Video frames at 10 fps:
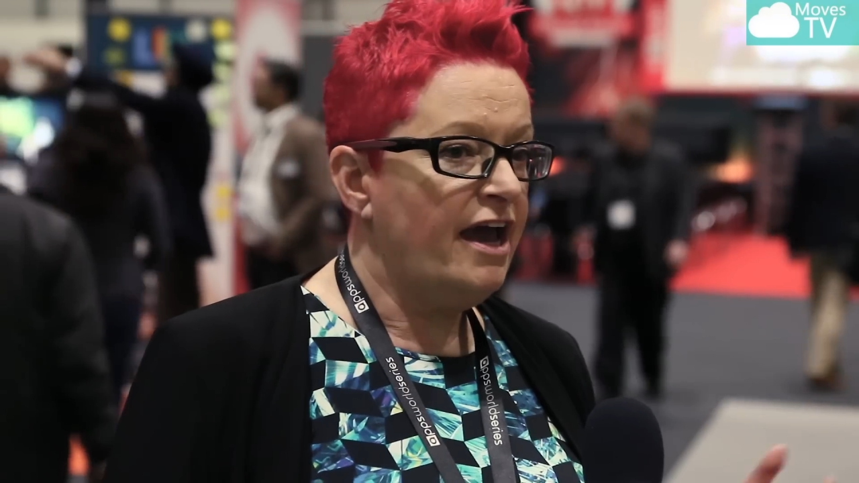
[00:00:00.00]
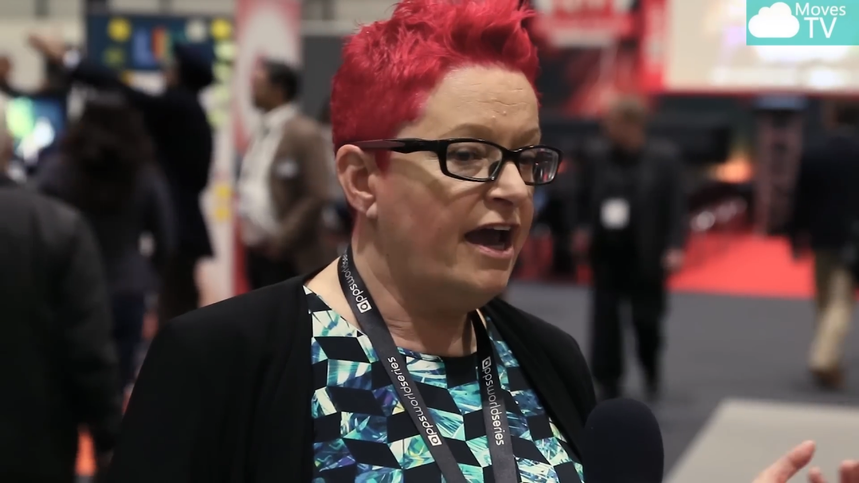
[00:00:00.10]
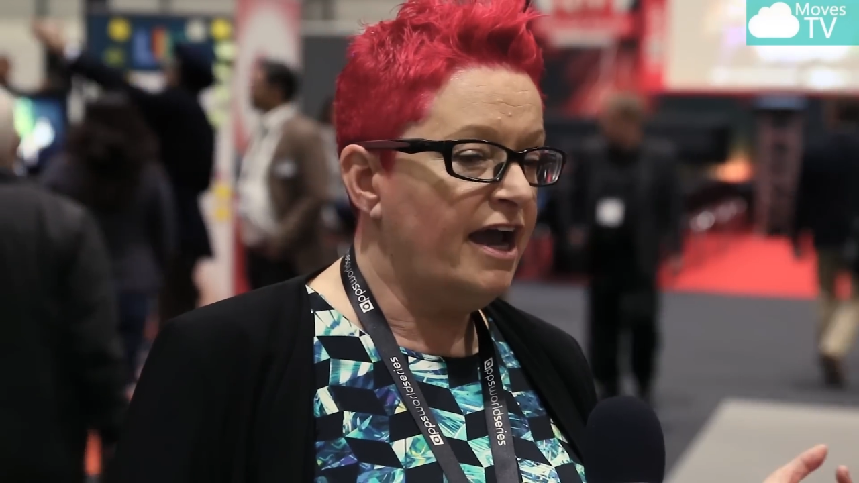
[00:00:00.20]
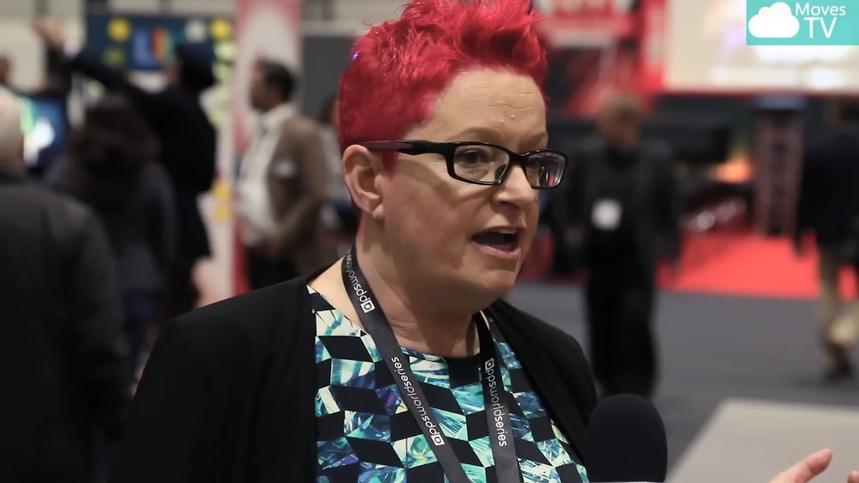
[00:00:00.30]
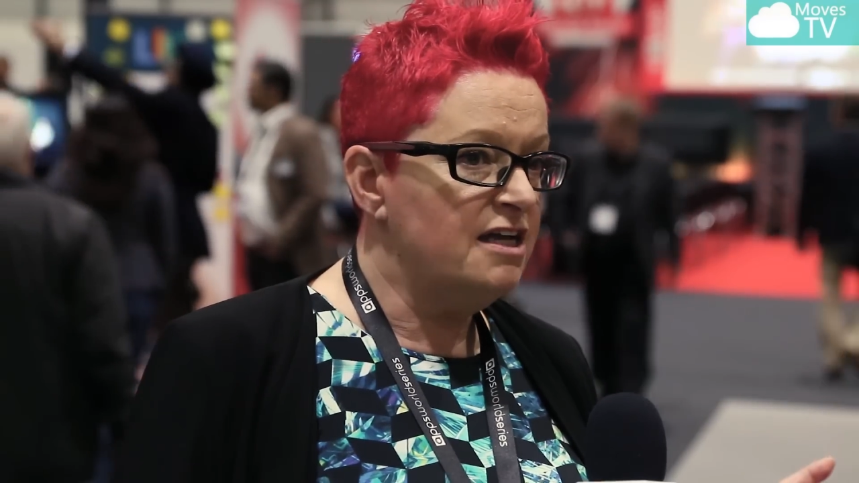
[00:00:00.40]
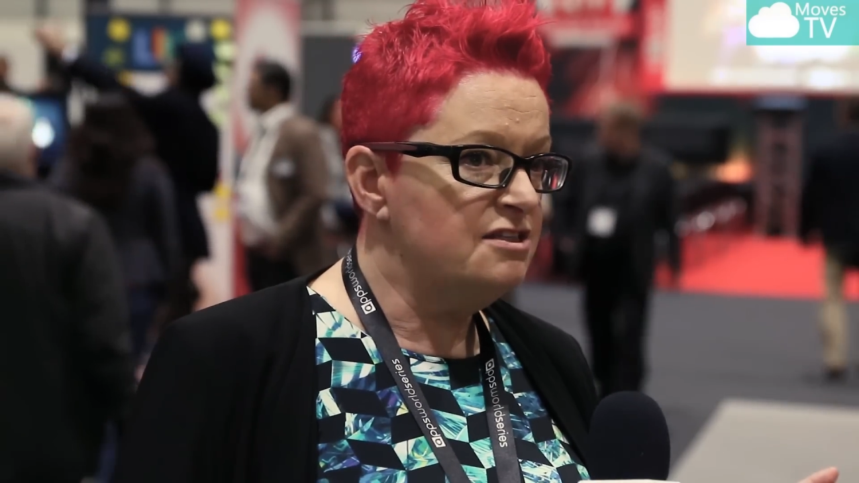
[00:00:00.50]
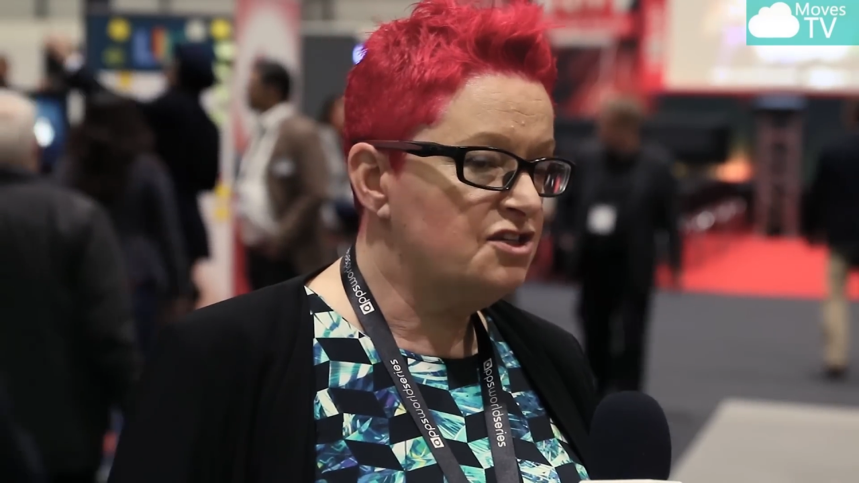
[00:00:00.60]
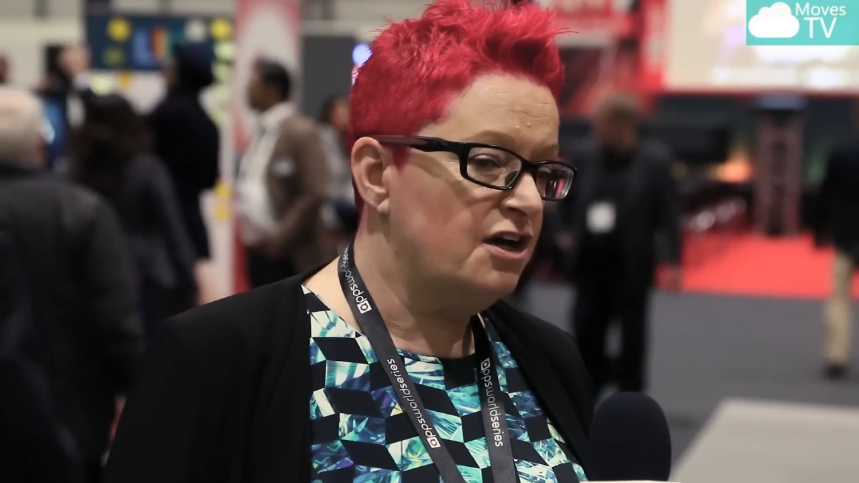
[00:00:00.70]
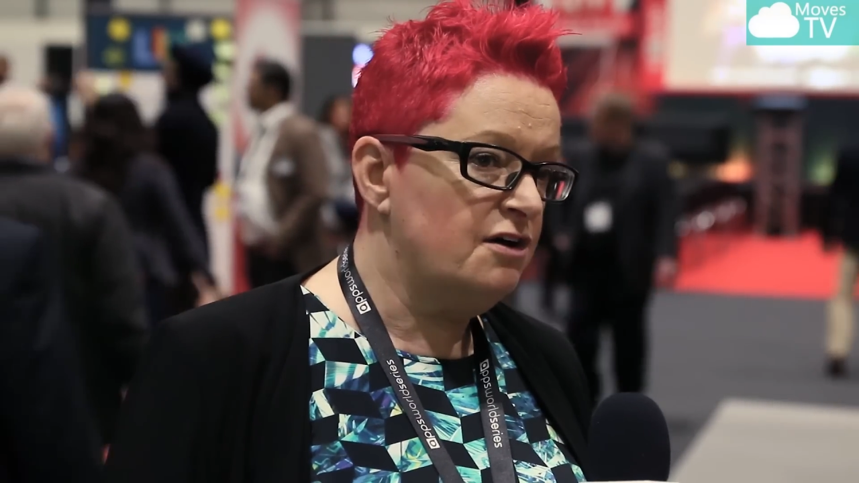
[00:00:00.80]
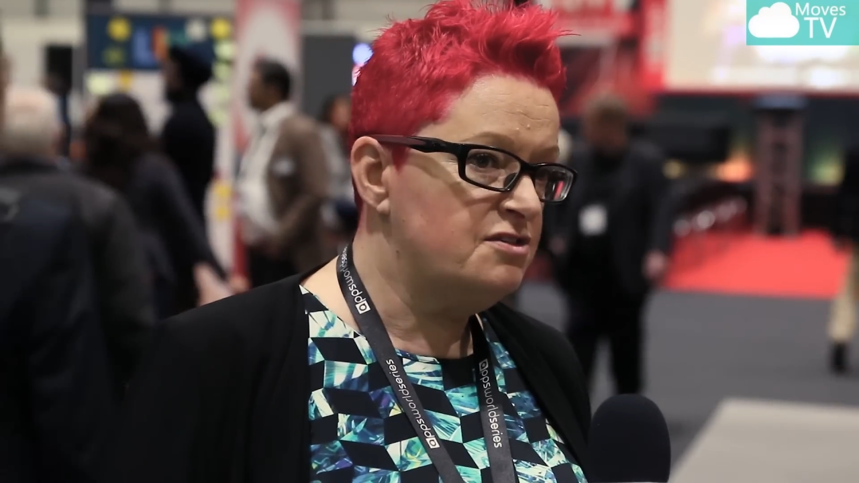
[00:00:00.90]

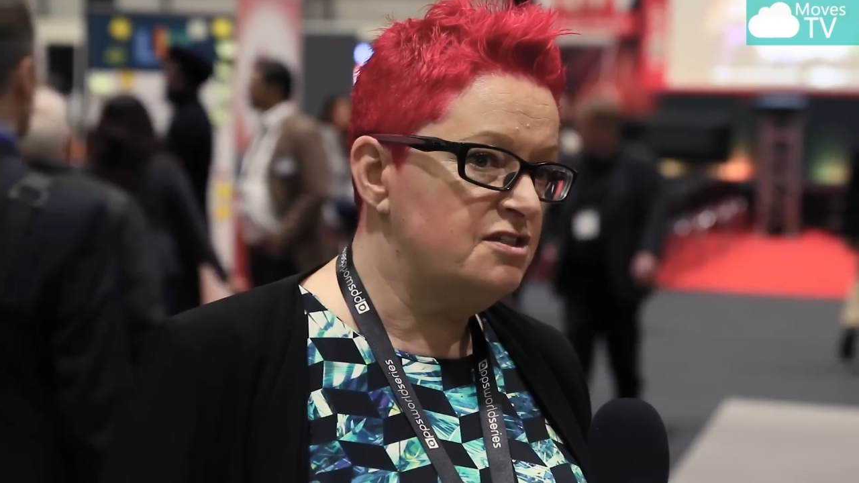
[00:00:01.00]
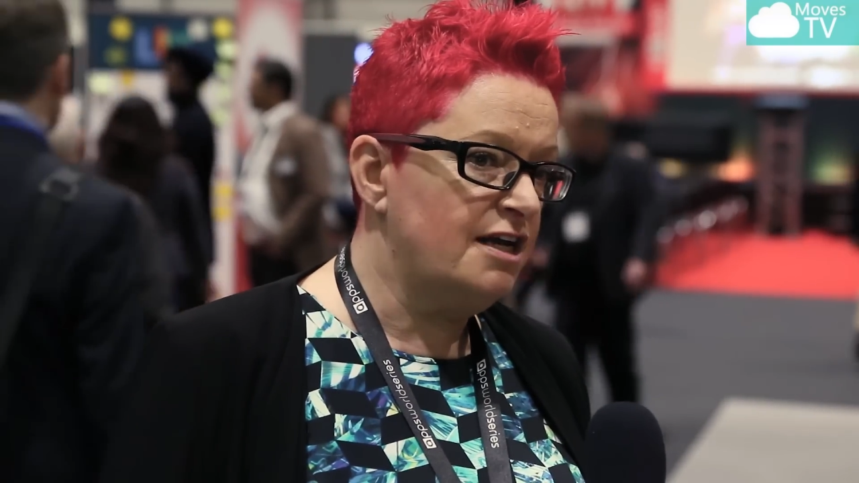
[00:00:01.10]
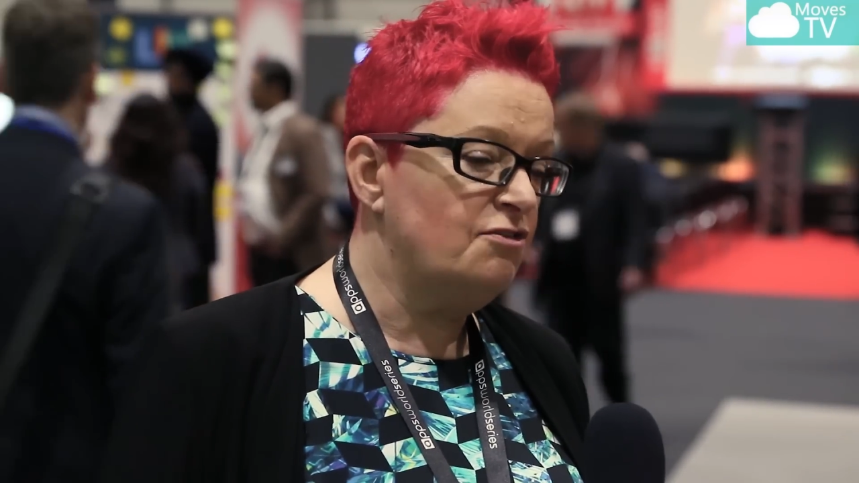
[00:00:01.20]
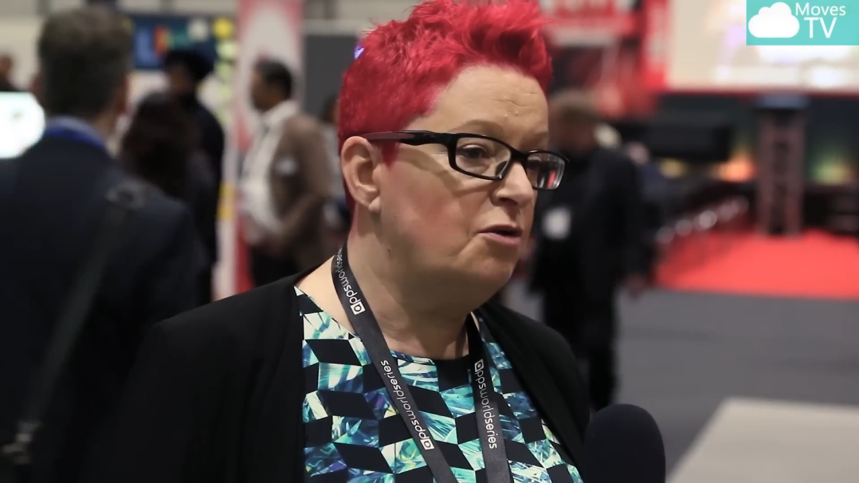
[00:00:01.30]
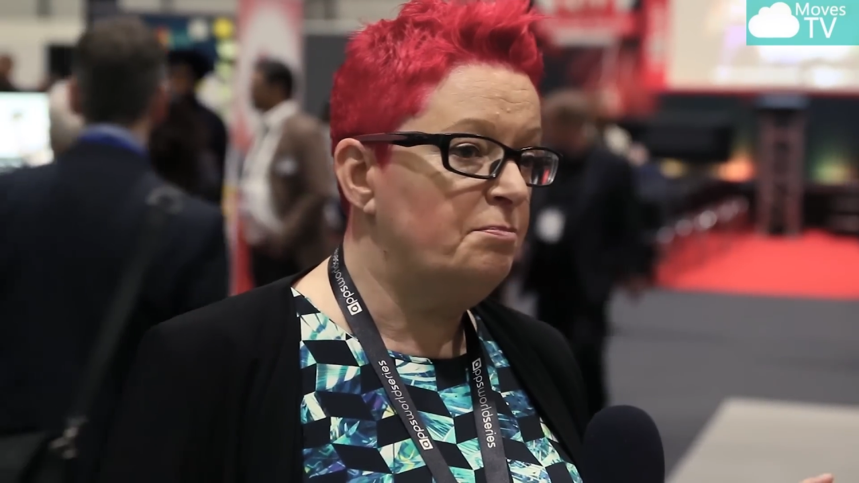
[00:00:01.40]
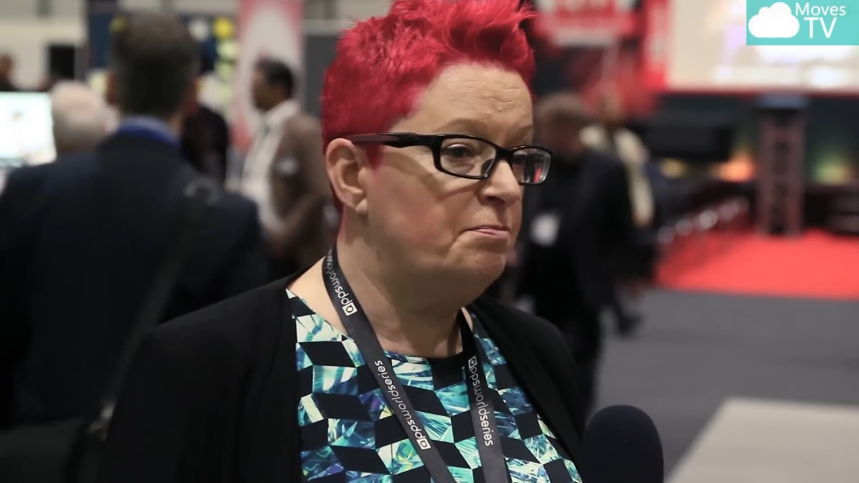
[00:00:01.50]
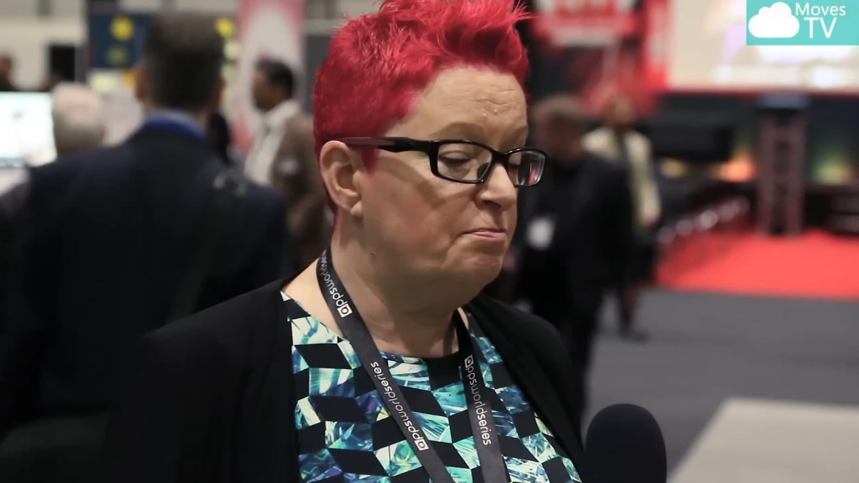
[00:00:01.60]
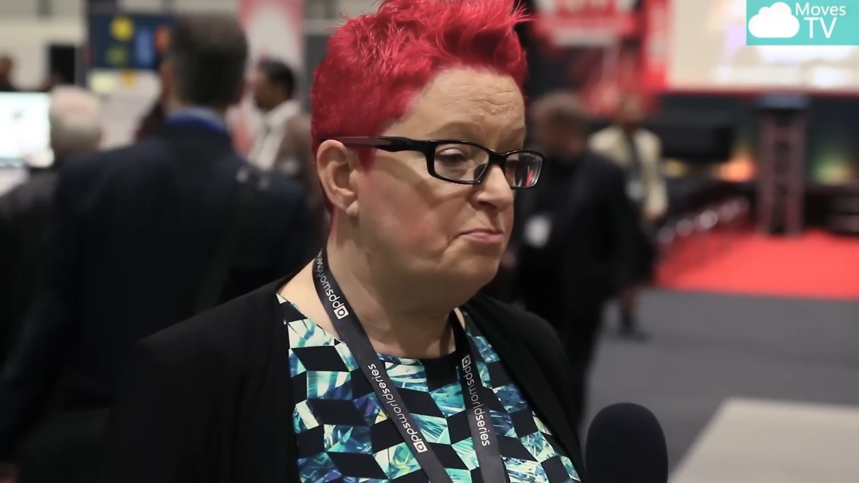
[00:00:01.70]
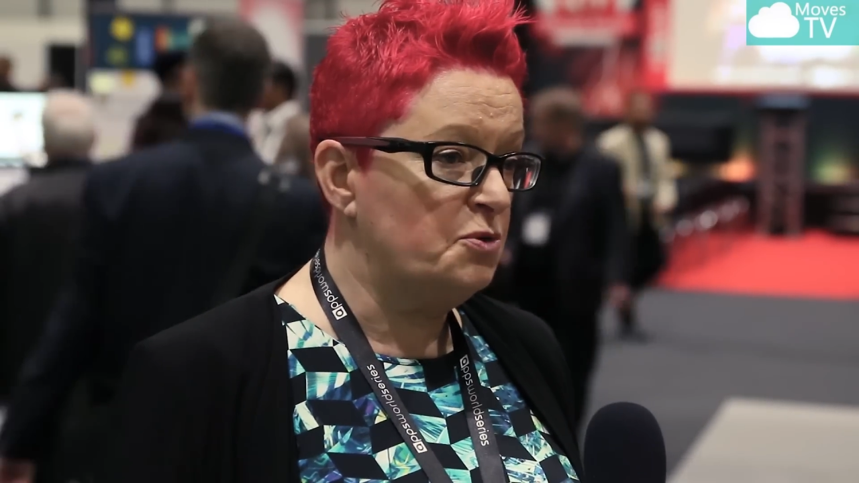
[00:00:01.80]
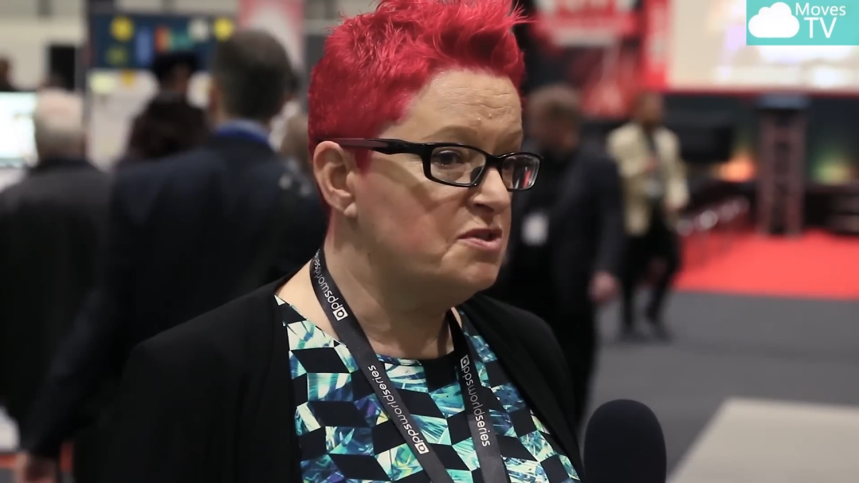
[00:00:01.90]
and girls in general
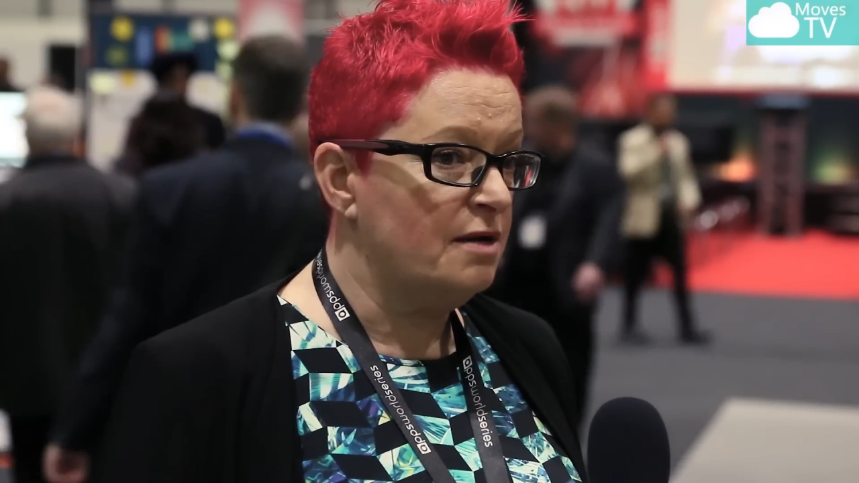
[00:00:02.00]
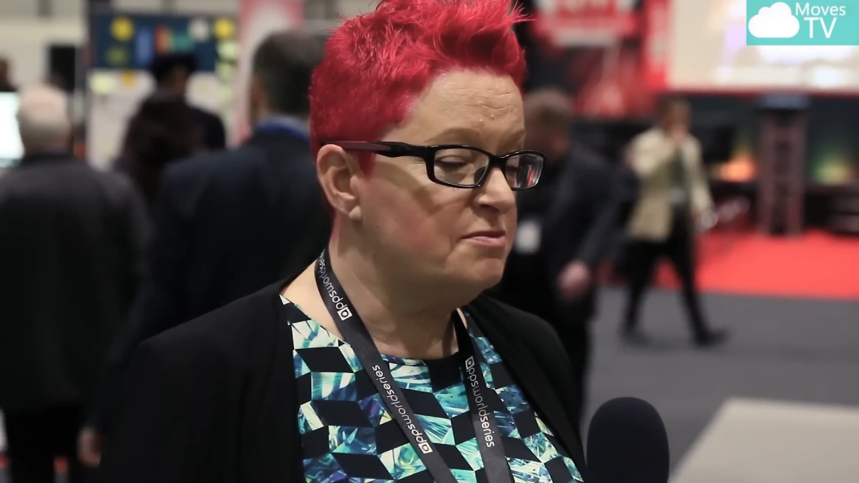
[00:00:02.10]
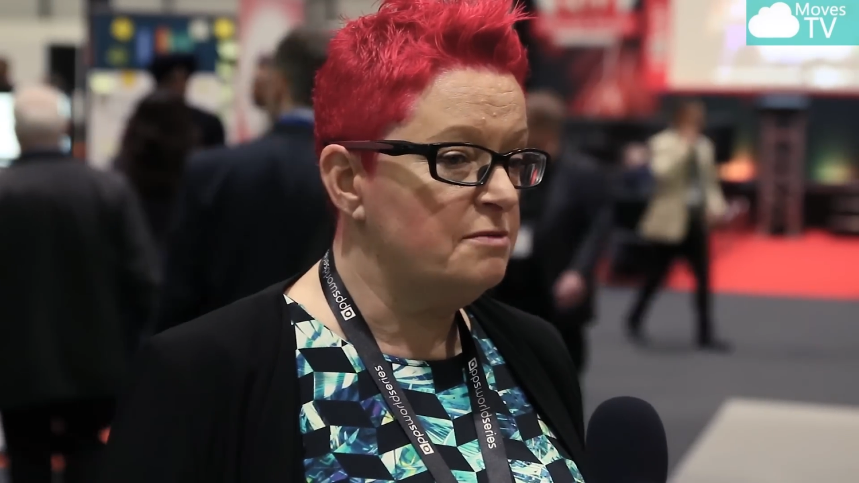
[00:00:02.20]
are brought up